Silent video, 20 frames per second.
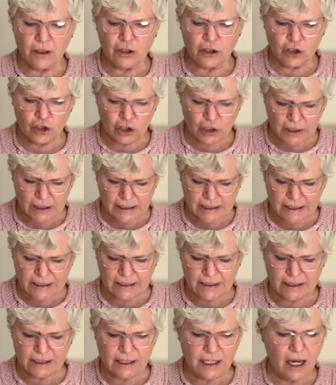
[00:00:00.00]

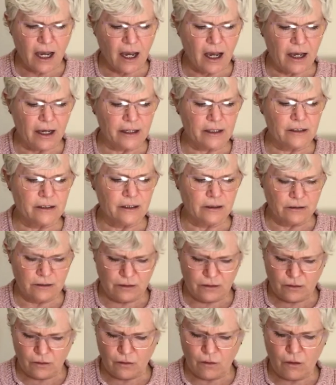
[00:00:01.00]
Jesus died
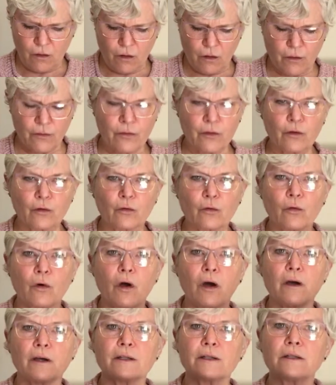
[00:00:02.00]
on the
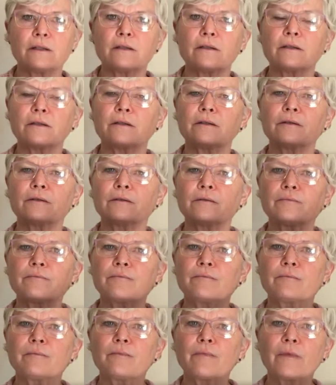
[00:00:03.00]
cross.
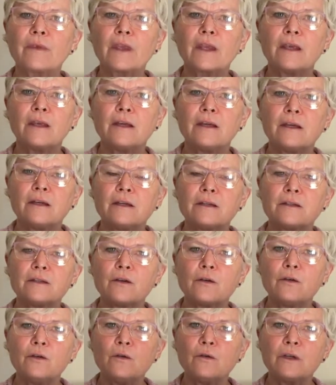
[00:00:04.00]
So
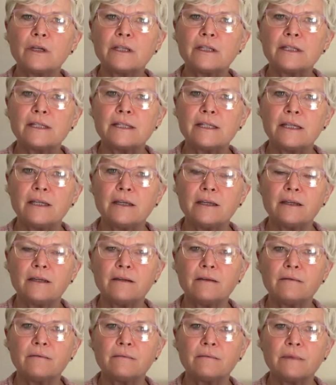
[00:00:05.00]
you can see
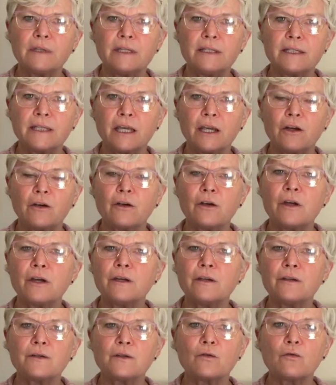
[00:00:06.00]
he's
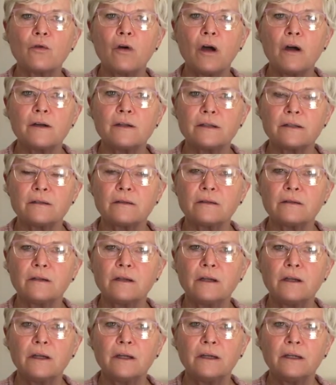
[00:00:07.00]
carrying his cross,
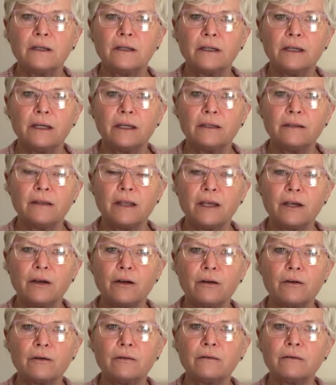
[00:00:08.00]
and
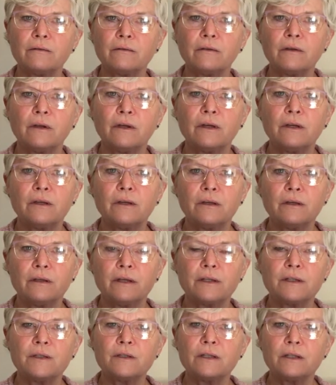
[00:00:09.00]
there
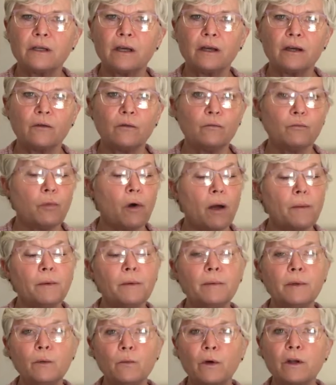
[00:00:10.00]
is
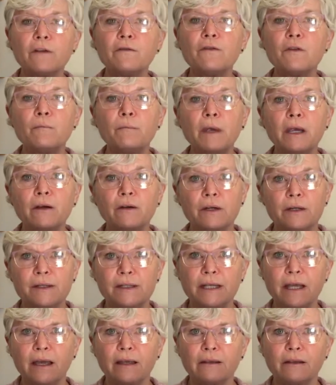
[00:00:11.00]
probably one of the Marys
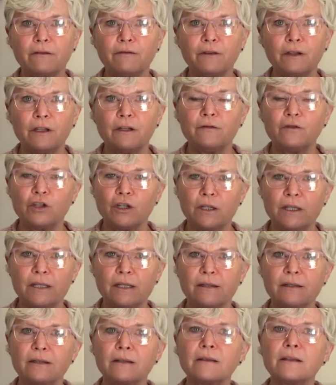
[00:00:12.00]
at the feet of
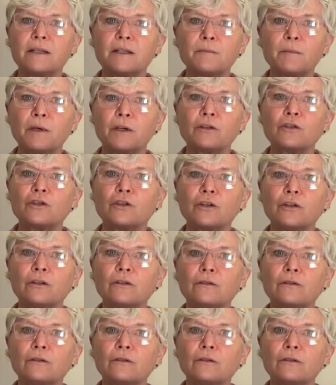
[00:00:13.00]
Jesus in this picture.